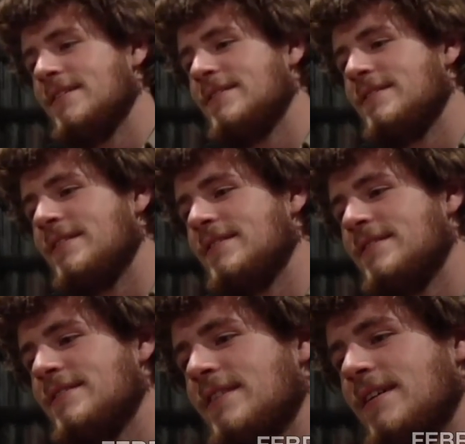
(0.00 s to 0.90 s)

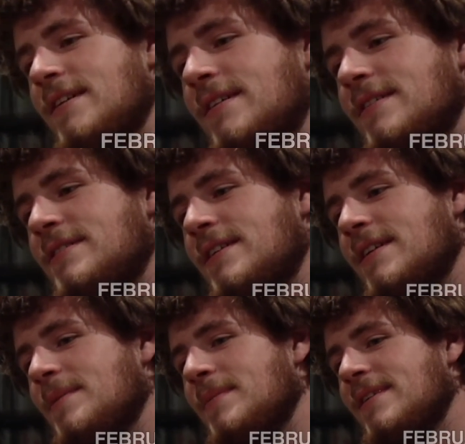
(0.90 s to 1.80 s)
Since
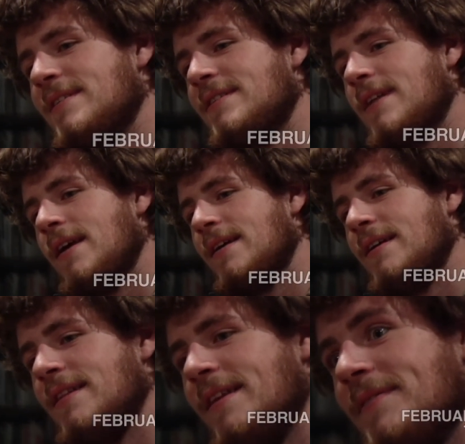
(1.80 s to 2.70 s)
Katrina, I've been
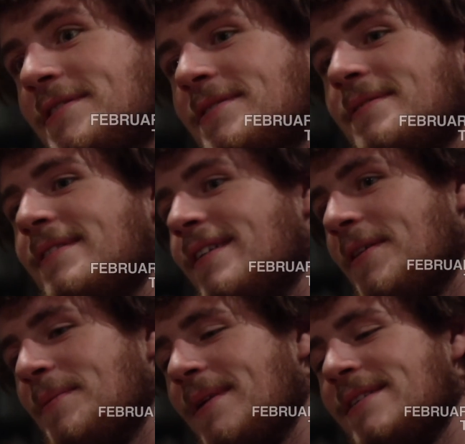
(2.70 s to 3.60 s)
living
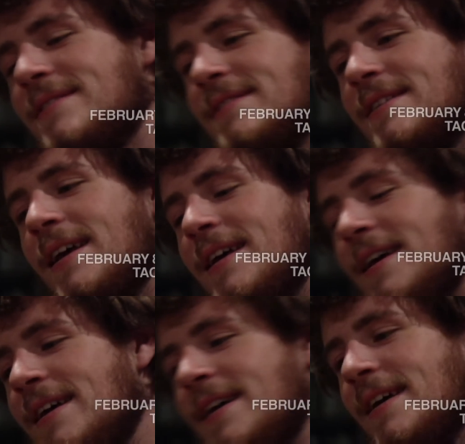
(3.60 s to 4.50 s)
other places,
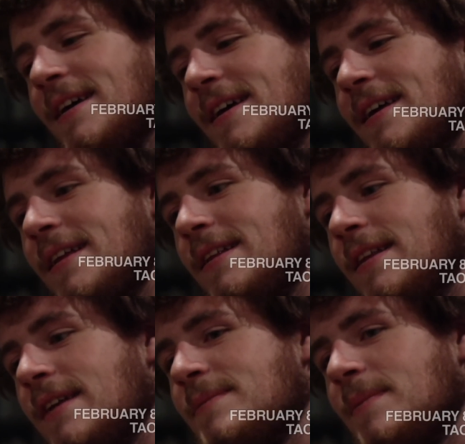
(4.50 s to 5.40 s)

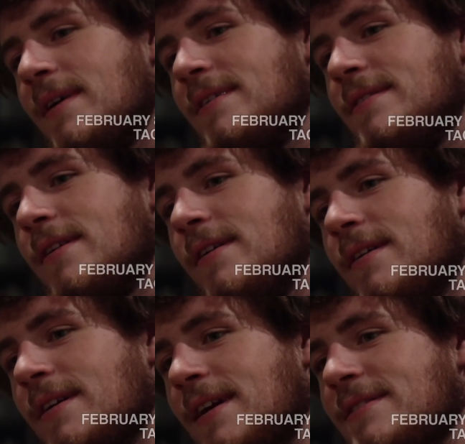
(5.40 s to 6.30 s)
and that's about
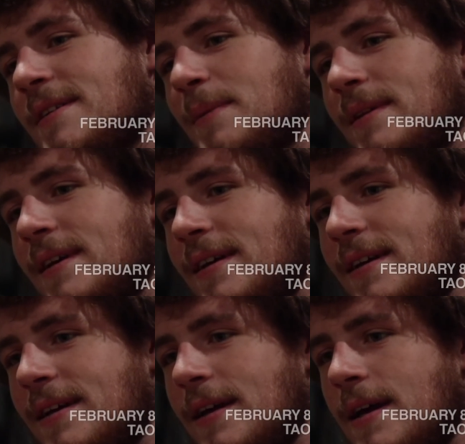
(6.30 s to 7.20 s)
all I got to say about that.